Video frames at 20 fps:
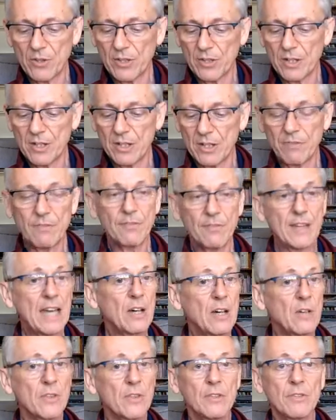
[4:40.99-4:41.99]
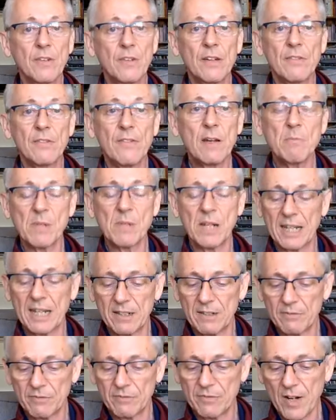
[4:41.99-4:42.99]
and the health of our family
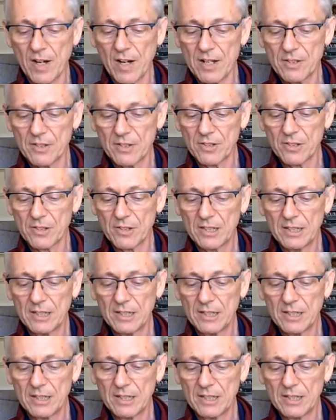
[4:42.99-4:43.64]
and friends.